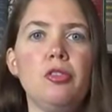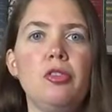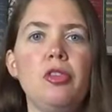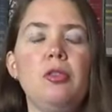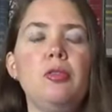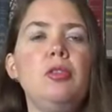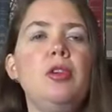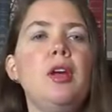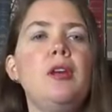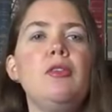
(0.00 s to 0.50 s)
you
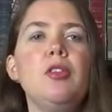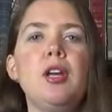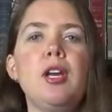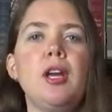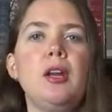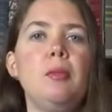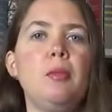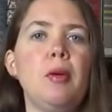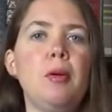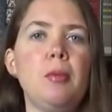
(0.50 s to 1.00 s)
never get a
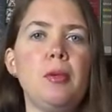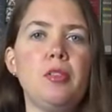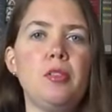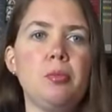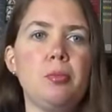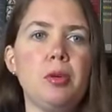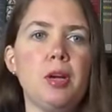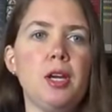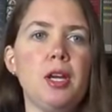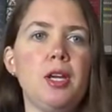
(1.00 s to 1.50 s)
moment's
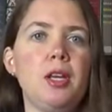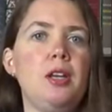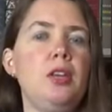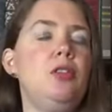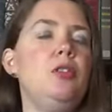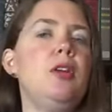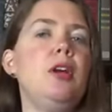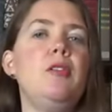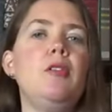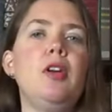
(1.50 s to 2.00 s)
break, you
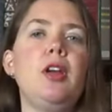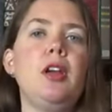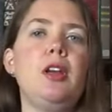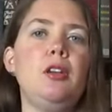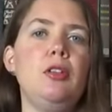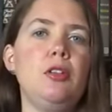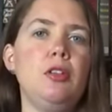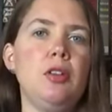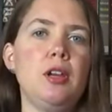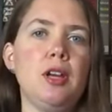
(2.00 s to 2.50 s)
never get a
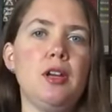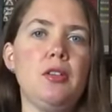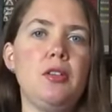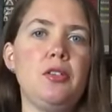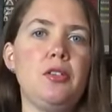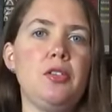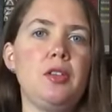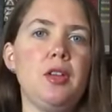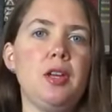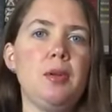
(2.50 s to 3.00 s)
good night's
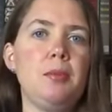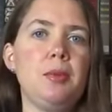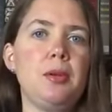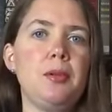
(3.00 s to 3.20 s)
sleep.